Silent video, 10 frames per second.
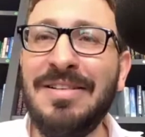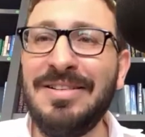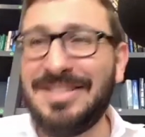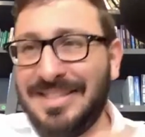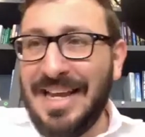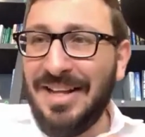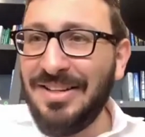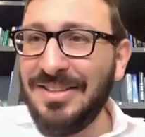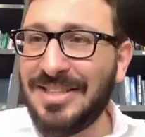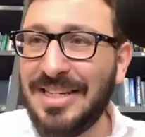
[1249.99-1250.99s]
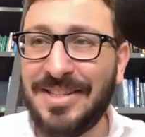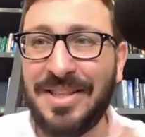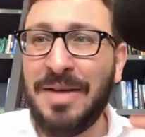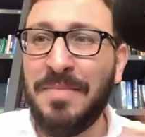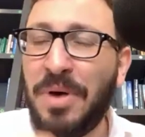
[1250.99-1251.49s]
cells, into the
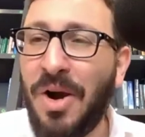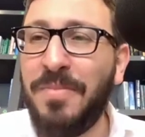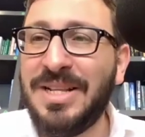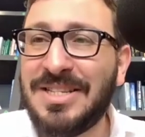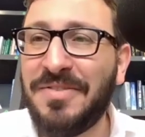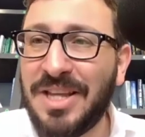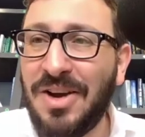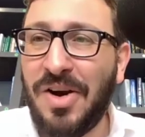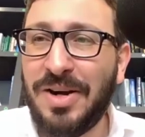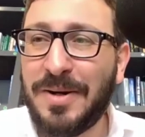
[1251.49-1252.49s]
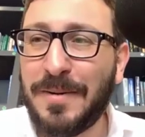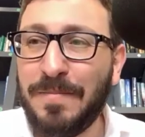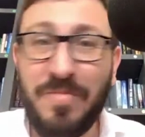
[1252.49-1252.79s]
compartments of the ark